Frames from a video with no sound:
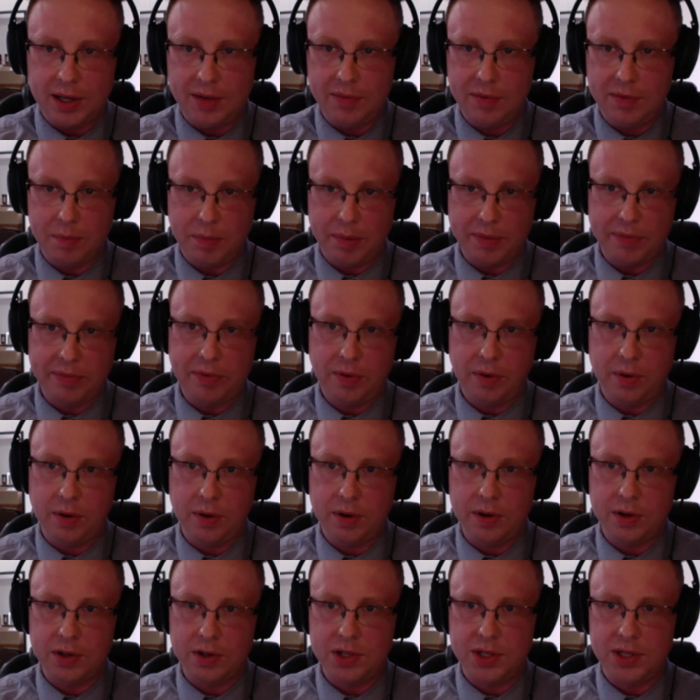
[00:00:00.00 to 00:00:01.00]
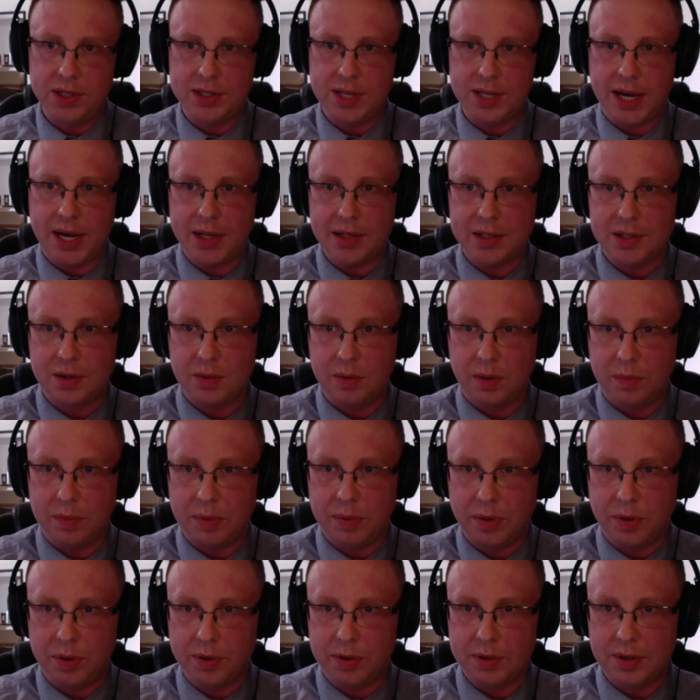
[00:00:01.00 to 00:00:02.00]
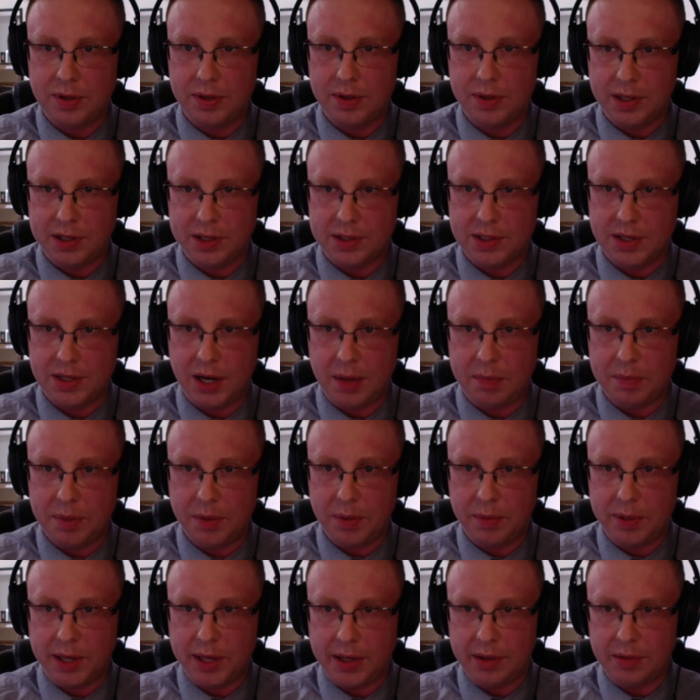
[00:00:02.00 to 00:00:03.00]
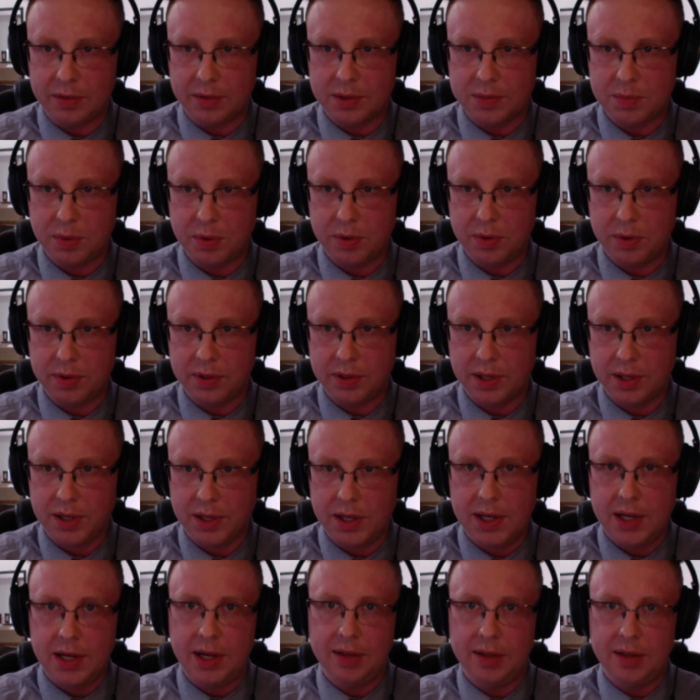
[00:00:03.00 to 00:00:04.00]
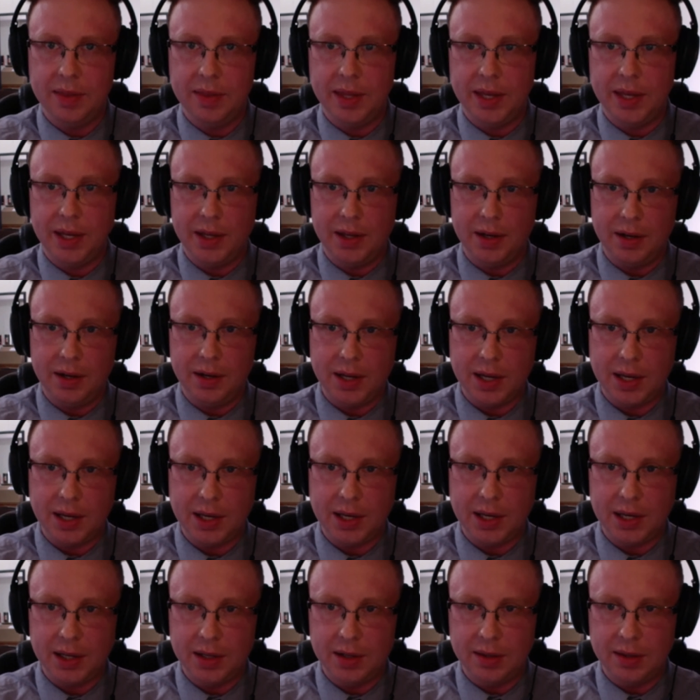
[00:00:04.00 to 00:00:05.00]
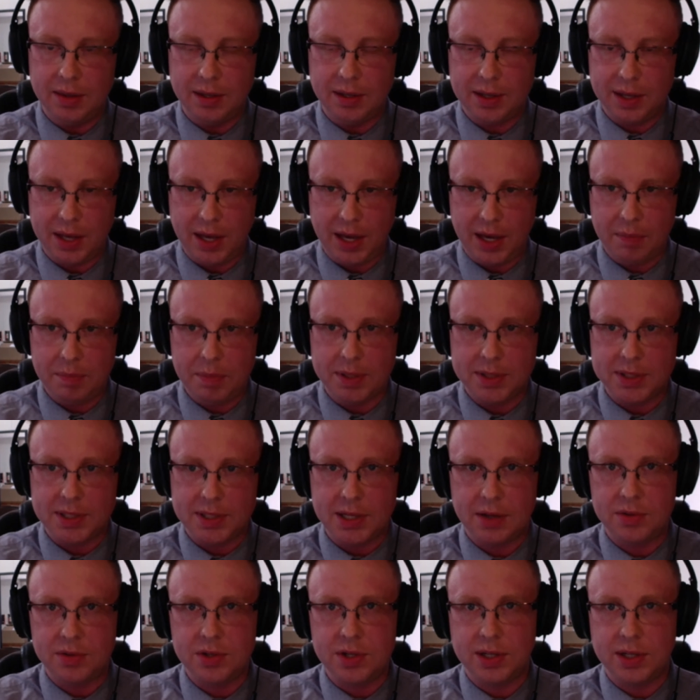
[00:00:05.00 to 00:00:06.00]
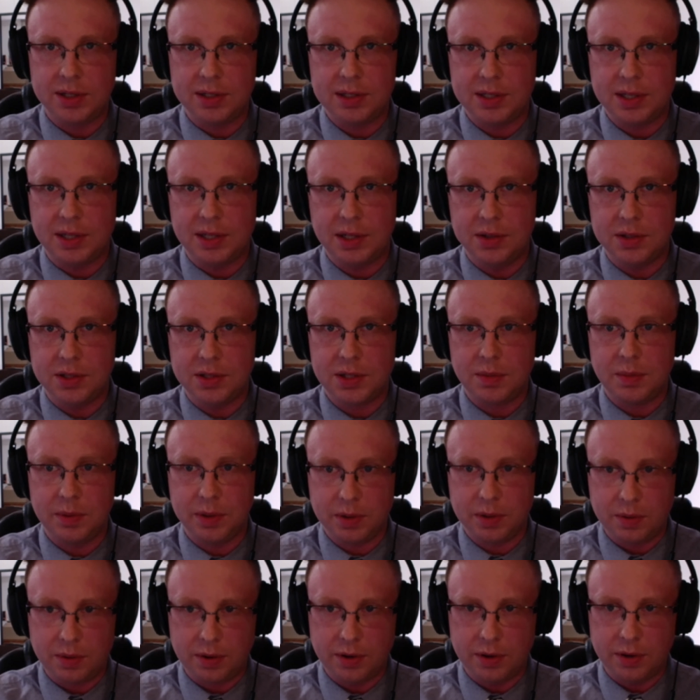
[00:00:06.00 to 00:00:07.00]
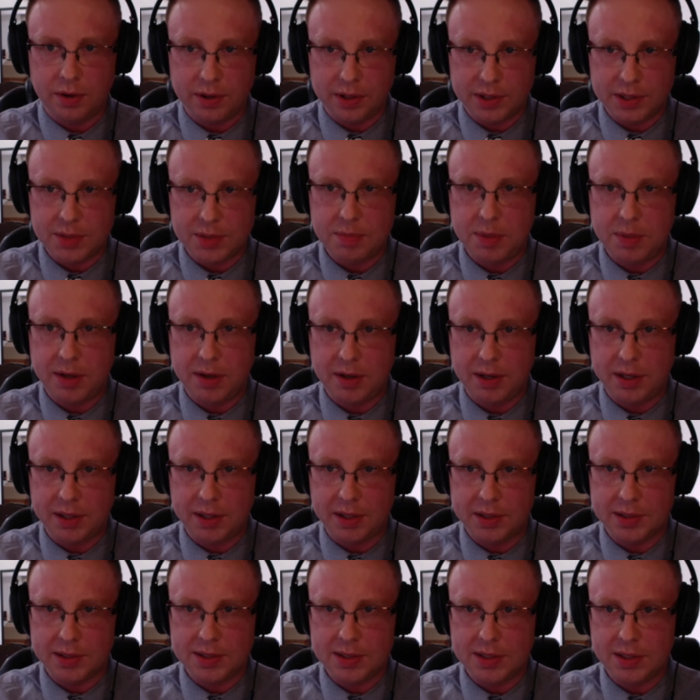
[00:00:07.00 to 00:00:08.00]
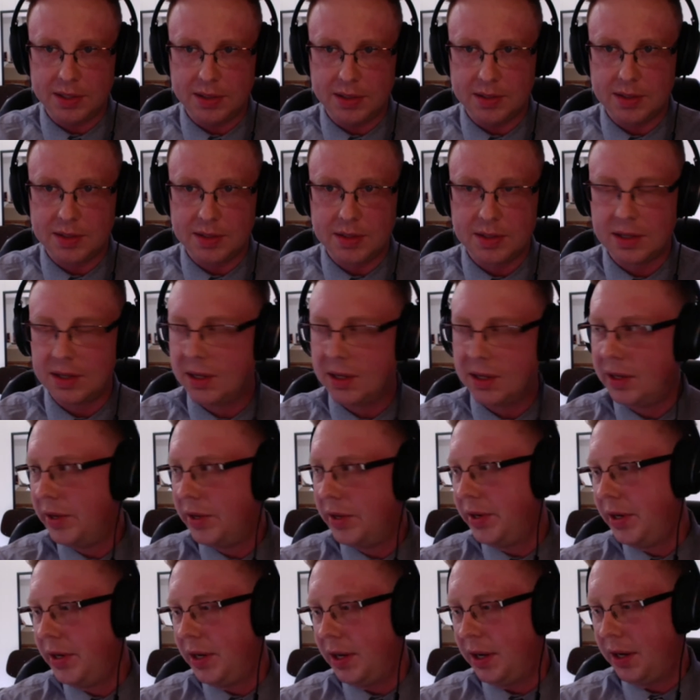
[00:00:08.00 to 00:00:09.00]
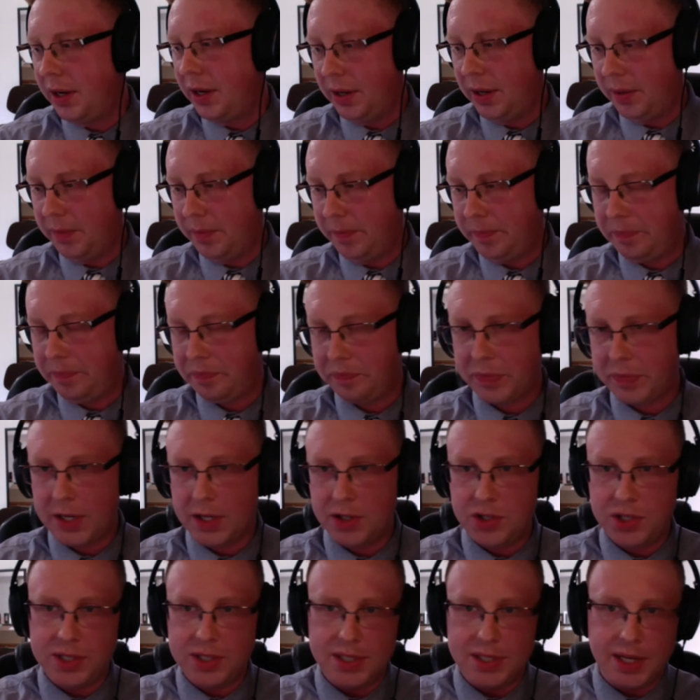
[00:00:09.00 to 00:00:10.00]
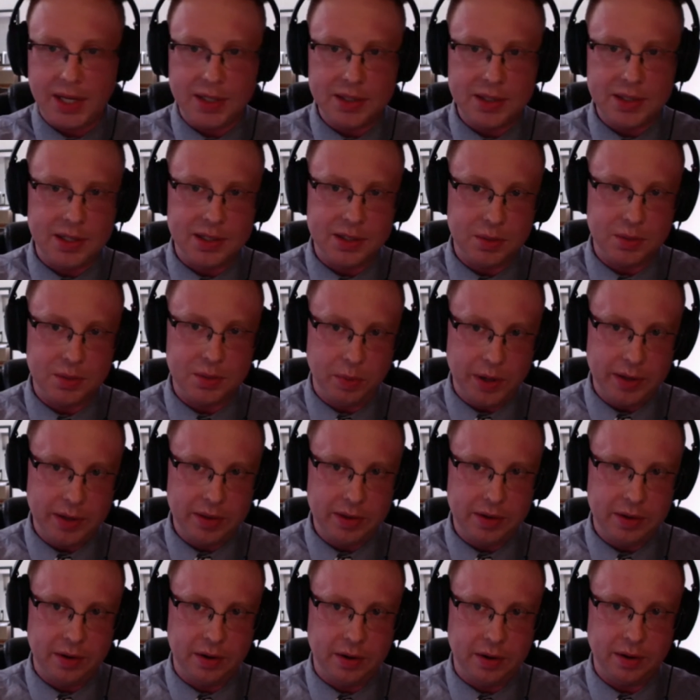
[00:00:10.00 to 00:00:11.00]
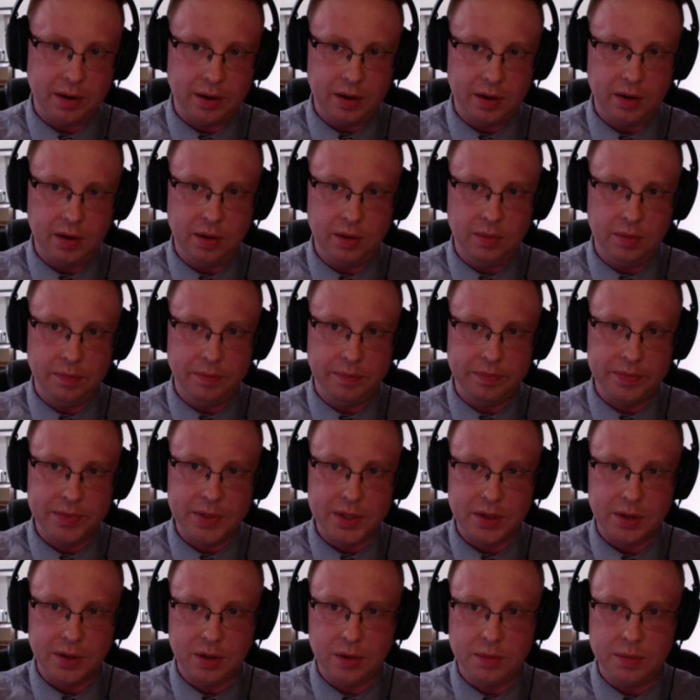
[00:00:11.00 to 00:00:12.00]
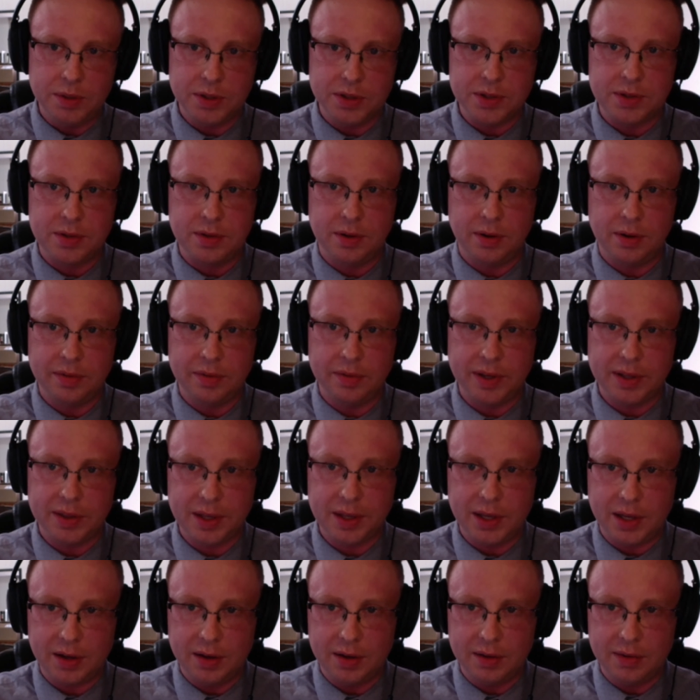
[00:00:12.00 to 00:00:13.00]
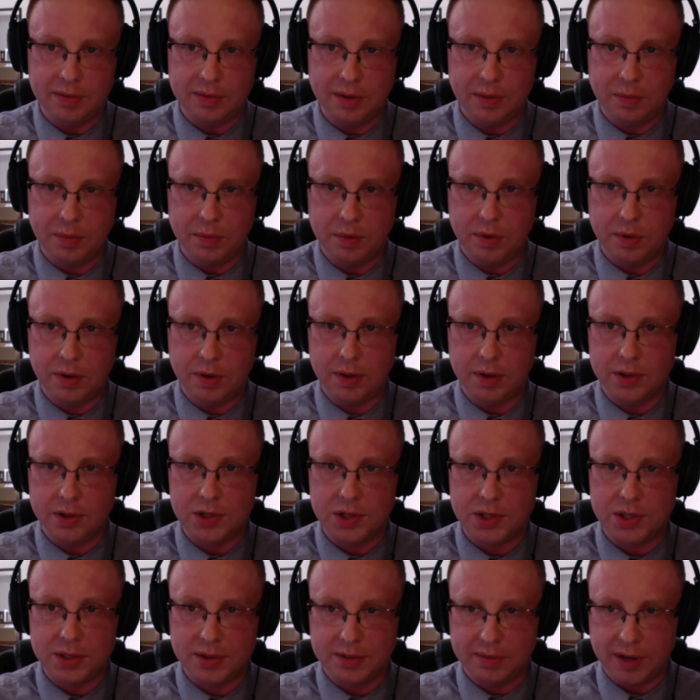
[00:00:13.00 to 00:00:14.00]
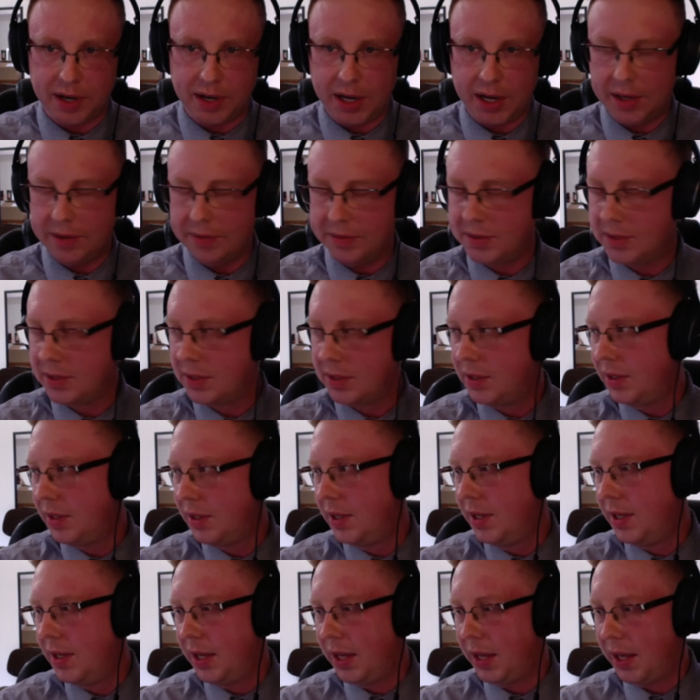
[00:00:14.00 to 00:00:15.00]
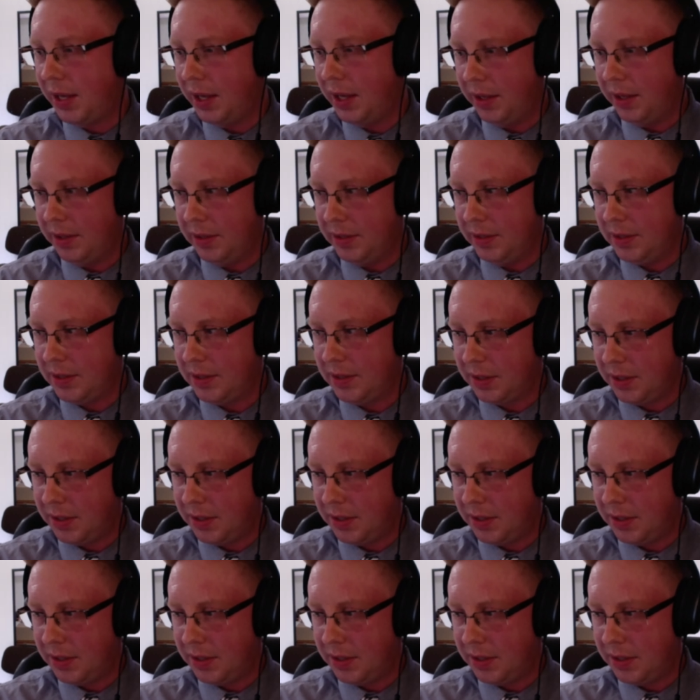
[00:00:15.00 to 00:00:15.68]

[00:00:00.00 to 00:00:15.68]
even before she's asked to report to the Gestapo in Augsburg. And then in the camp itself, she continues to record her experiences. Um, she takes this with her home to Oberstdorf at the end of the war. She survives. And